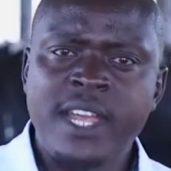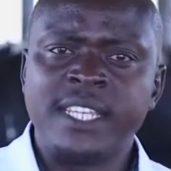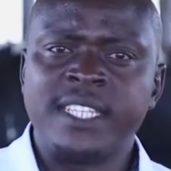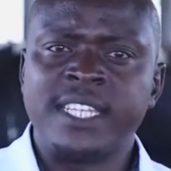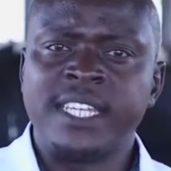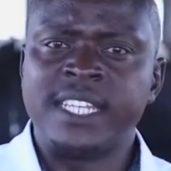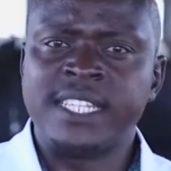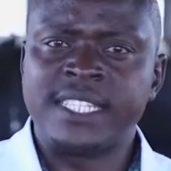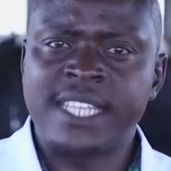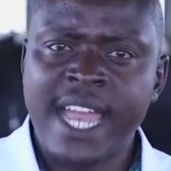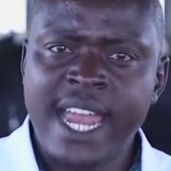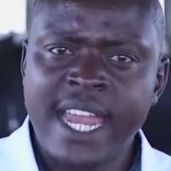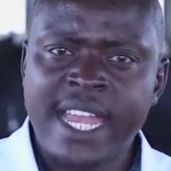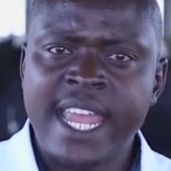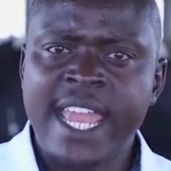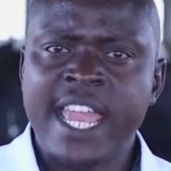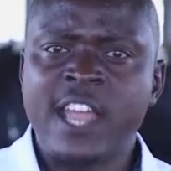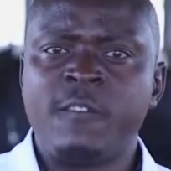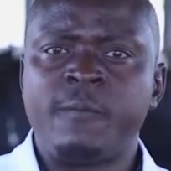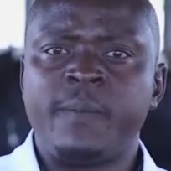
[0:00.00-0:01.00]
is the design
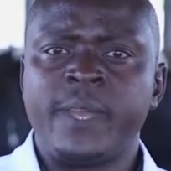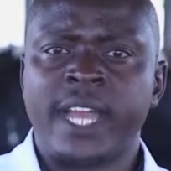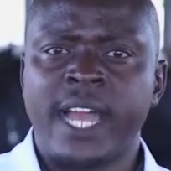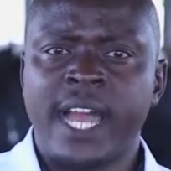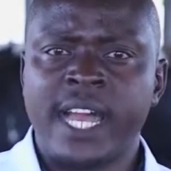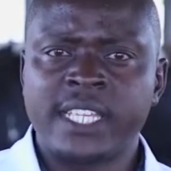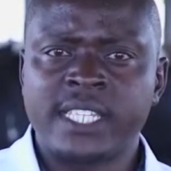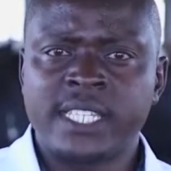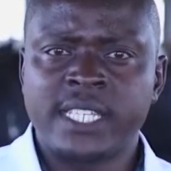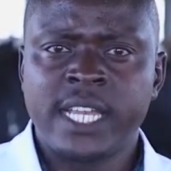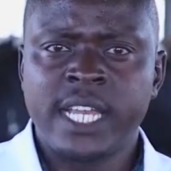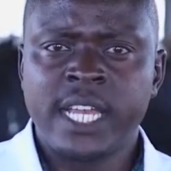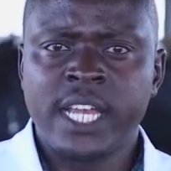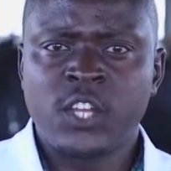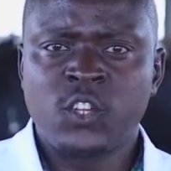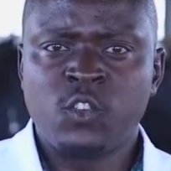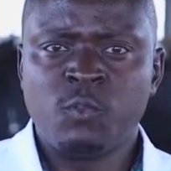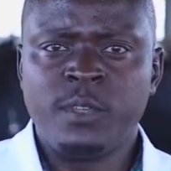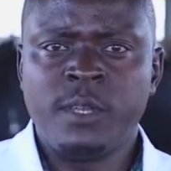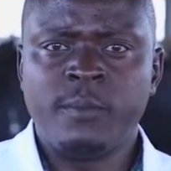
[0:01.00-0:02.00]
helping us
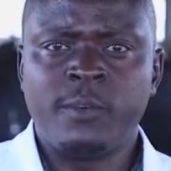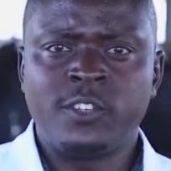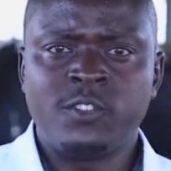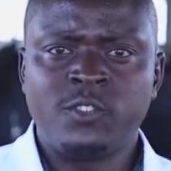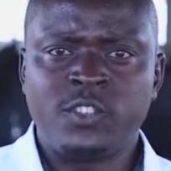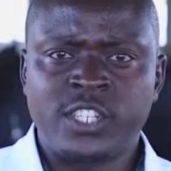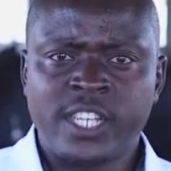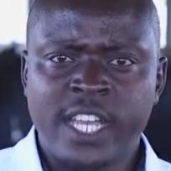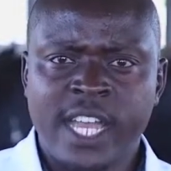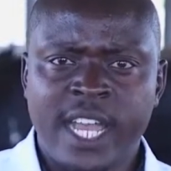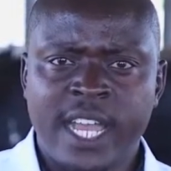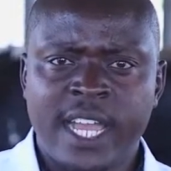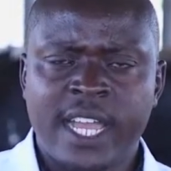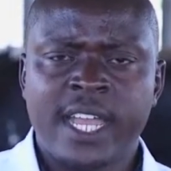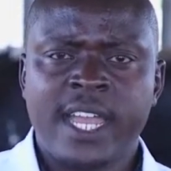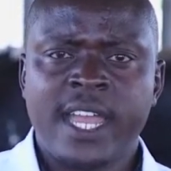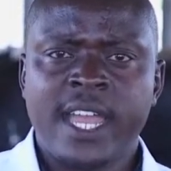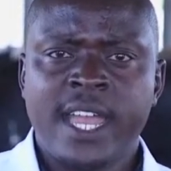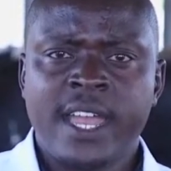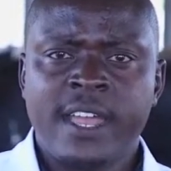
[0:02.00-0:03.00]
to be able to check
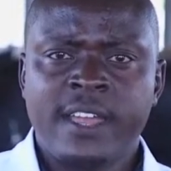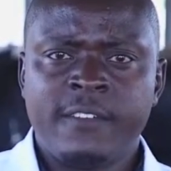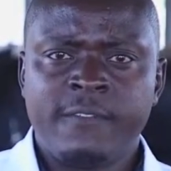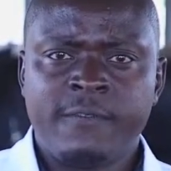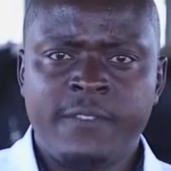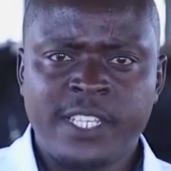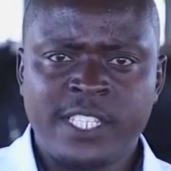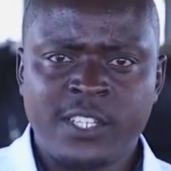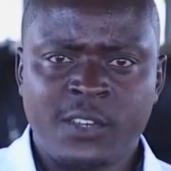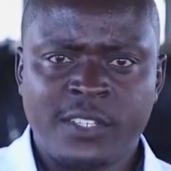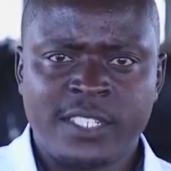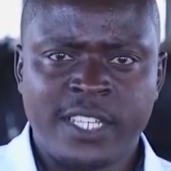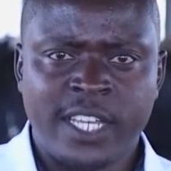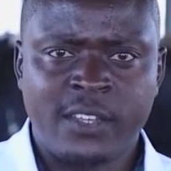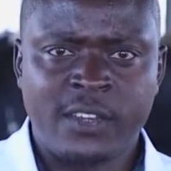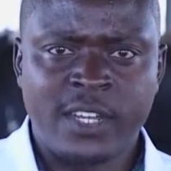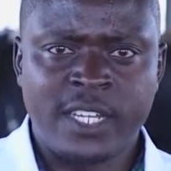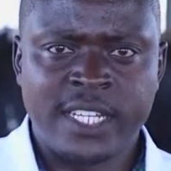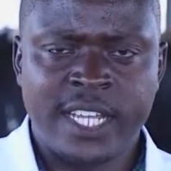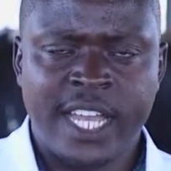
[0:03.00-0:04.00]
physical
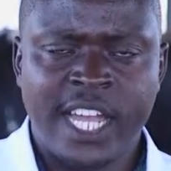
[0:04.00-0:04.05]
security?